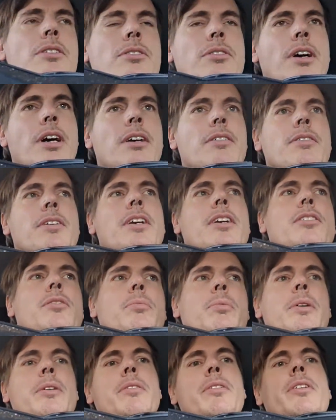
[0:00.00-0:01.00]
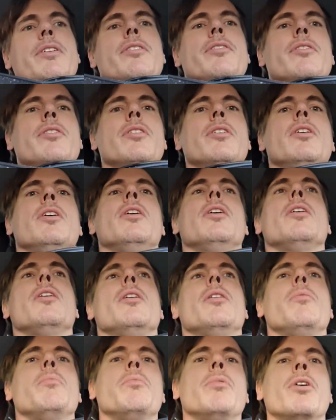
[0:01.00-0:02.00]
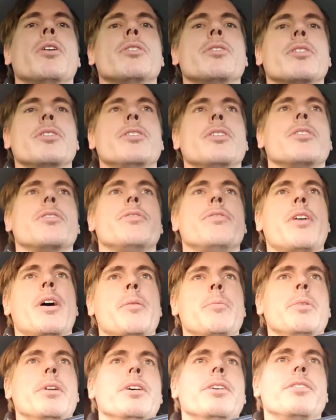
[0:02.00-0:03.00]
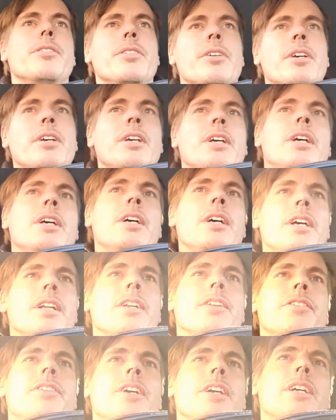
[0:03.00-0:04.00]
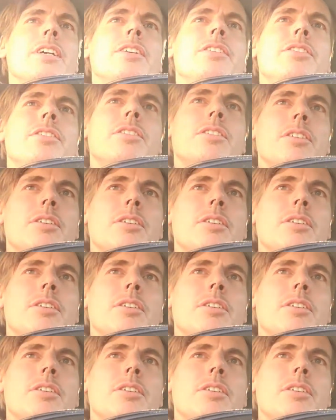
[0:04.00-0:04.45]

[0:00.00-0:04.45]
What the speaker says: driving experience, both are just fabulous. The thing is,